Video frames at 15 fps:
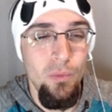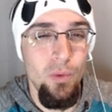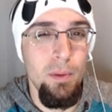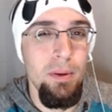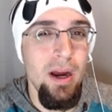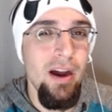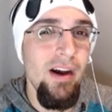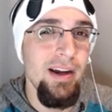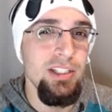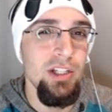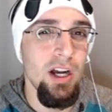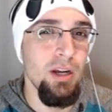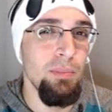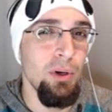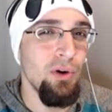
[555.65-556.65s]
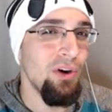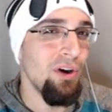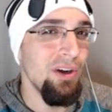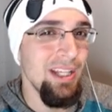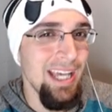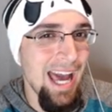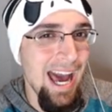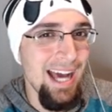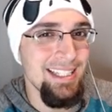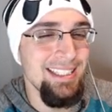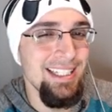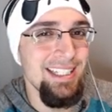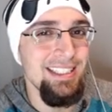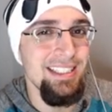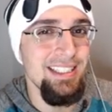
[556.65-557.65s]
Remember how I talk about early
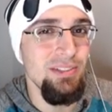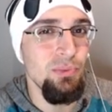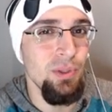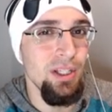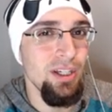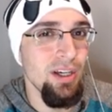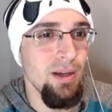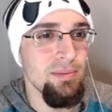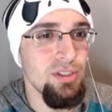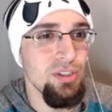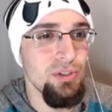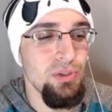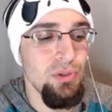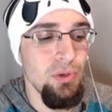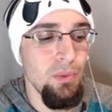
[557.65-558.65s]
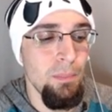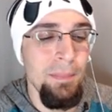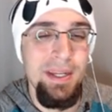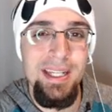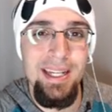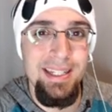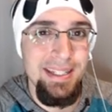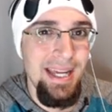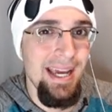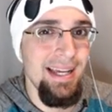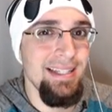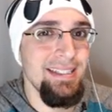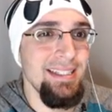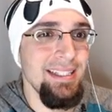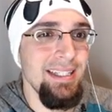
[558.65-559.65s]
access when it comes to Minnie and
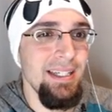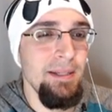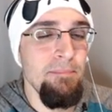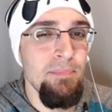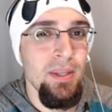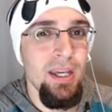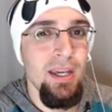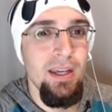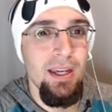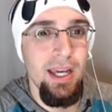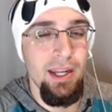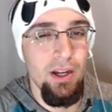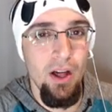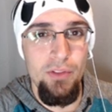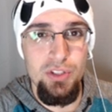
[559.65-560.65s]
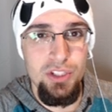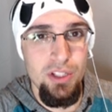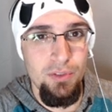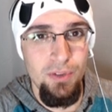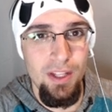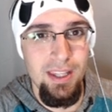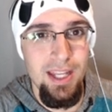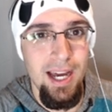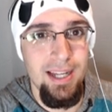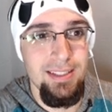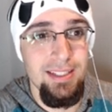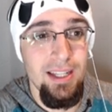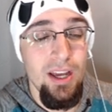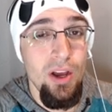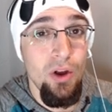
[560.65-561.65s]
Daisy and other stuff like
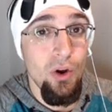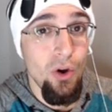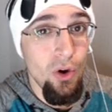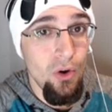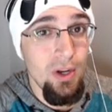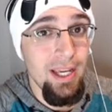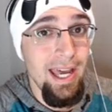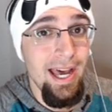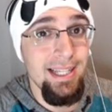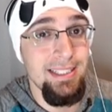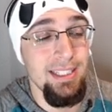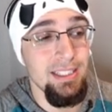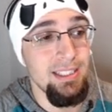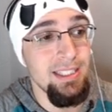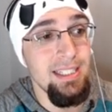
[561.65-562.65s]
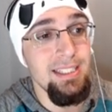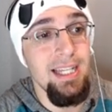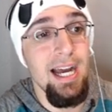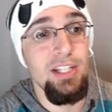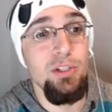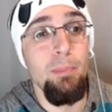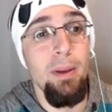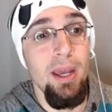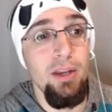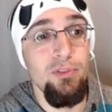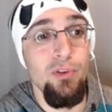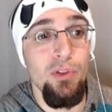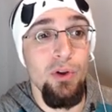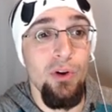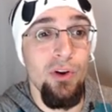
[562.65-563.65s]
that? Early access. These guys are paying
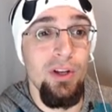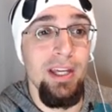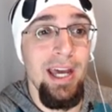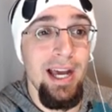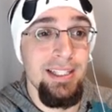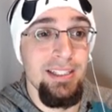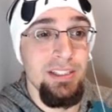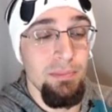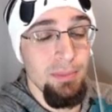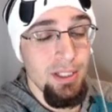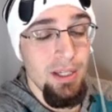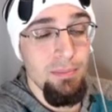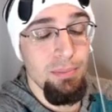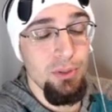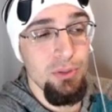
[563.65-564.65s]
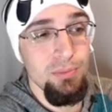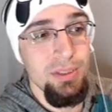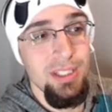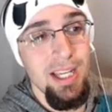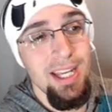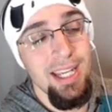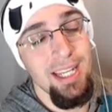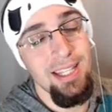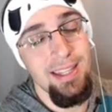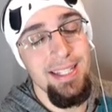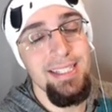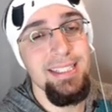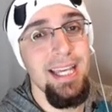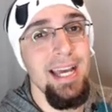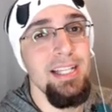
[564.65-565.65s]
for the early access of Mickey Brooms. In
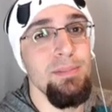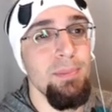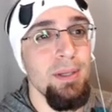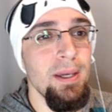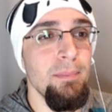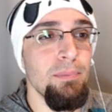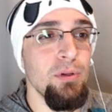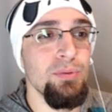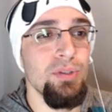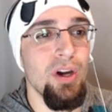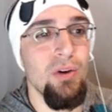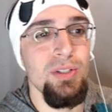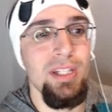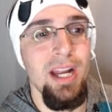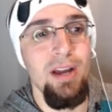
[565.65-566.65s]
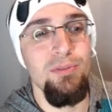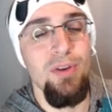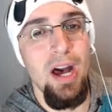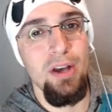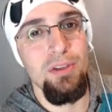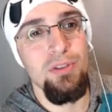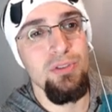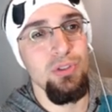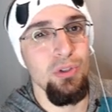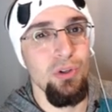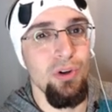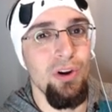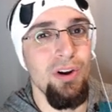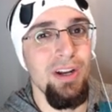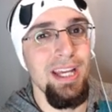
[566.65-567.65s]
this case, Mickey Brooms are always going to have value,
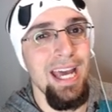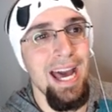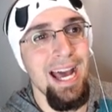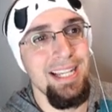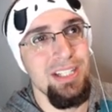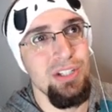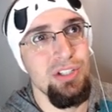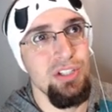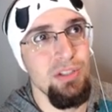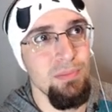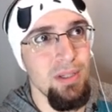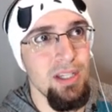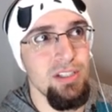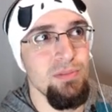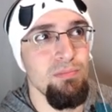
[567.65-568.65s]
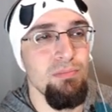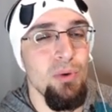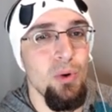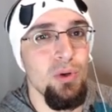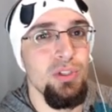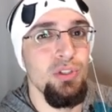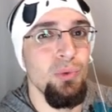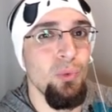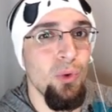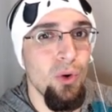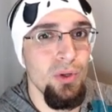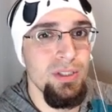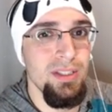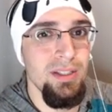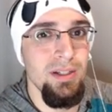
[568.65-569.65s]
so early access just means more
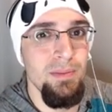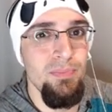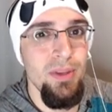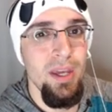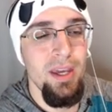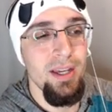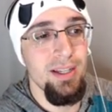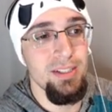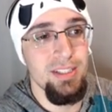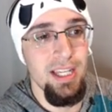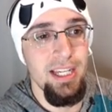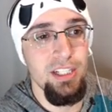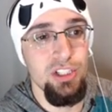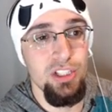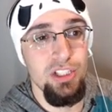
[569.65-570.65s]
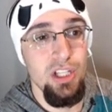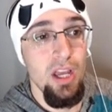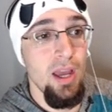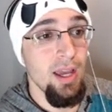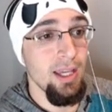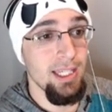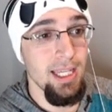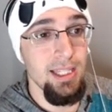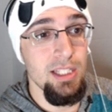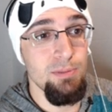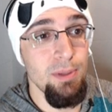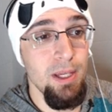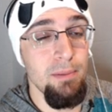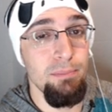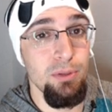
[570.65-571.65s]
towards them because they can just get this
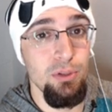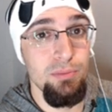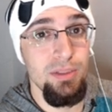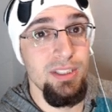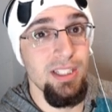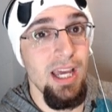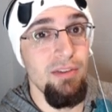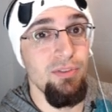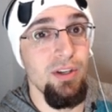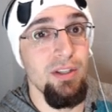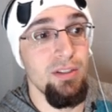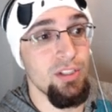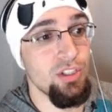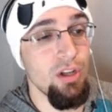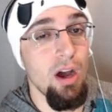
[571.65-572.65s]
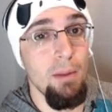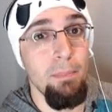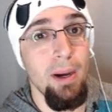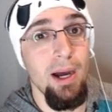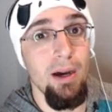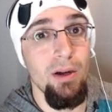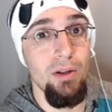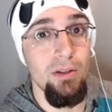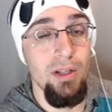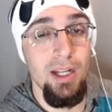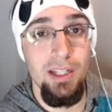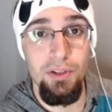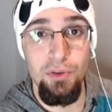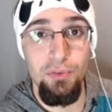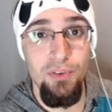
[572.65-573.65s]
Mickey Broom, save it, stockpile
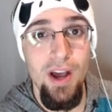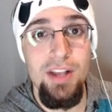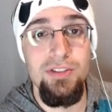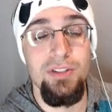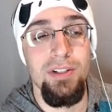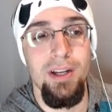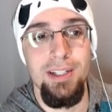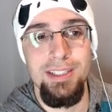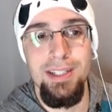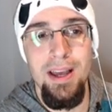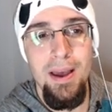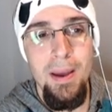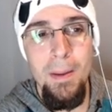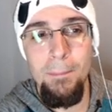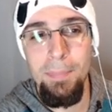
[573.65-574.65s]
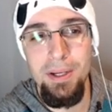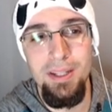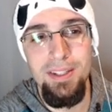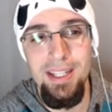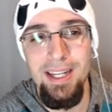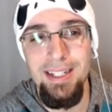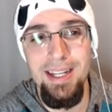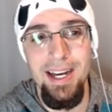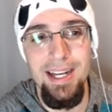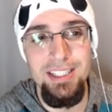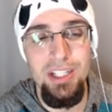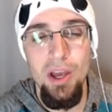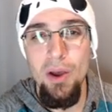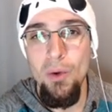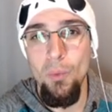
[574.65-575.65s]
a little faster than us. But in the end,
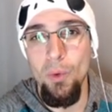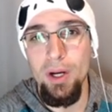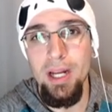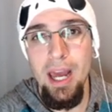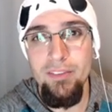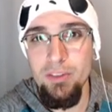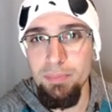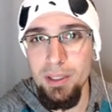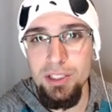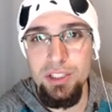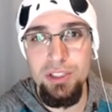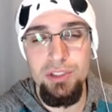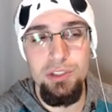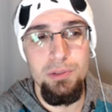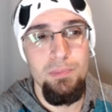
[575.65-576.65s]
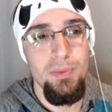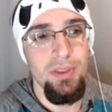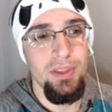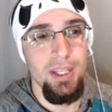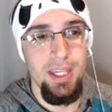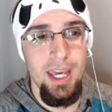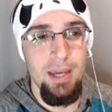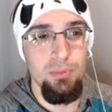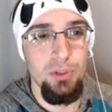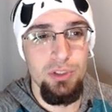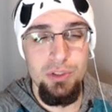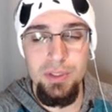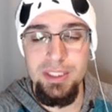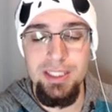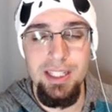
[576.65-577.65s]
guys, we're going to have a bunch too. The game will
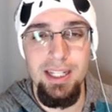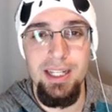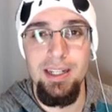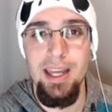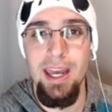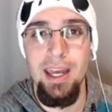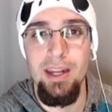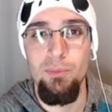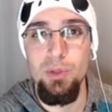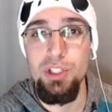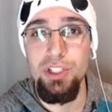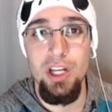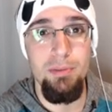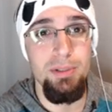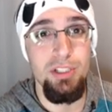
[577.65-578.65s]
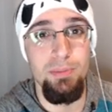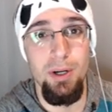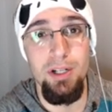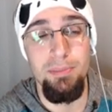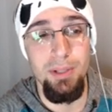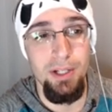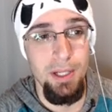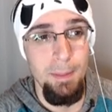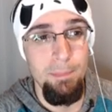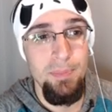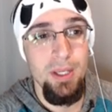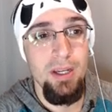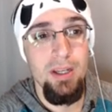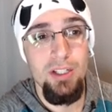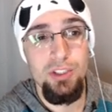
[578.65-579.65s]
do its thing, and we just got to be smart about it.
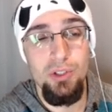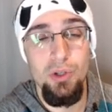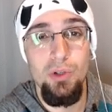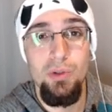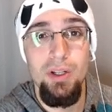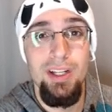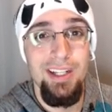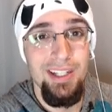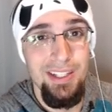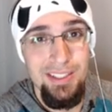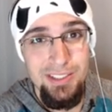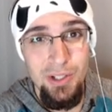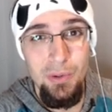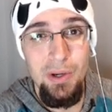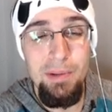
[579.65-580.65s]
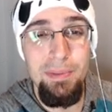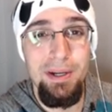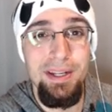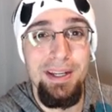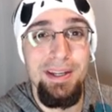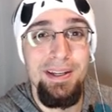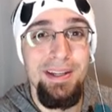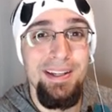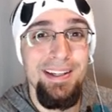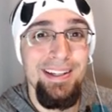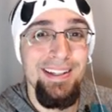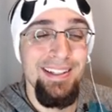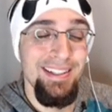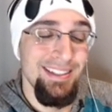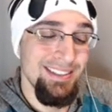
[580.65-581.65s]
So don't worry about it.
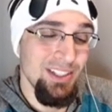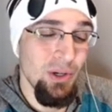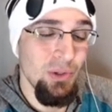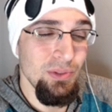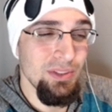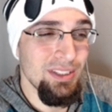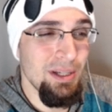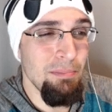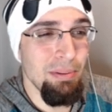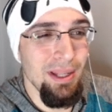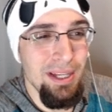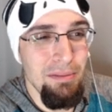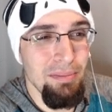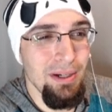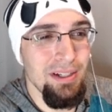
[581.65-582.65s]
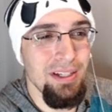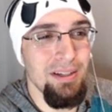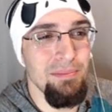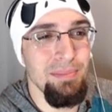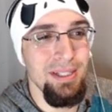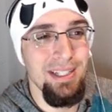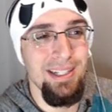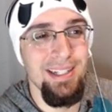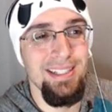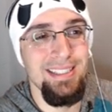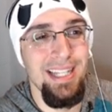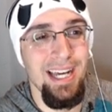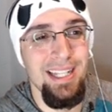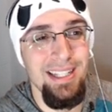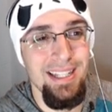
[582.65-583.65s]
Don't complain about it
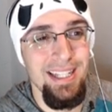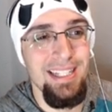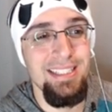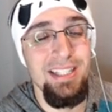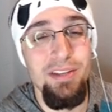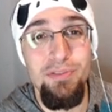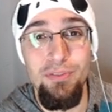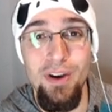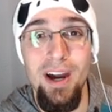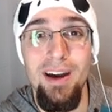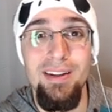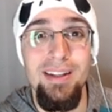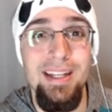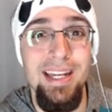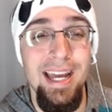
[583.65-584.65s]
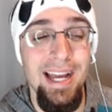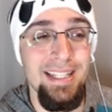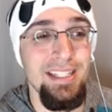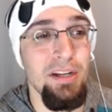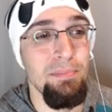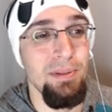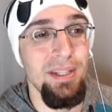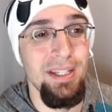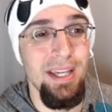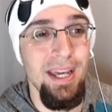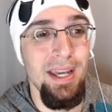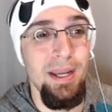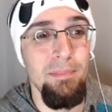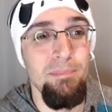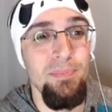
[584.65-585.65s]
because at least they finally ended up in the
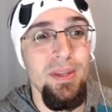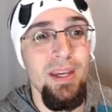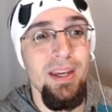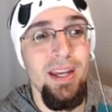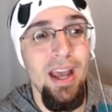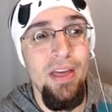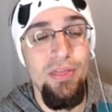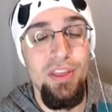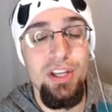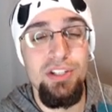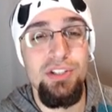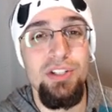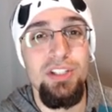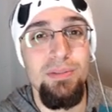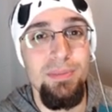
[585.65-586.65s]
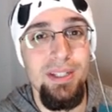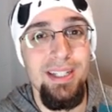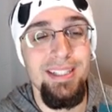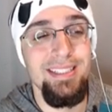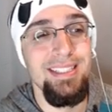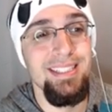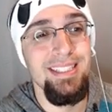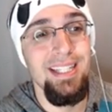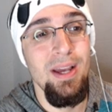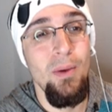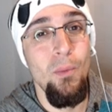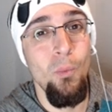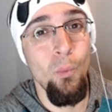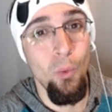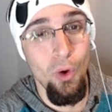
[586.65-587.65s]
game. And this just means
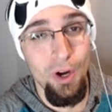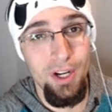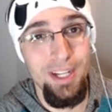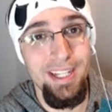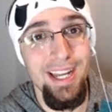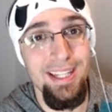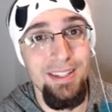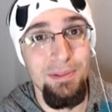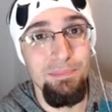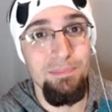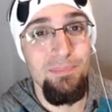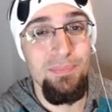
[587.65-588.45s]
we're going to get them.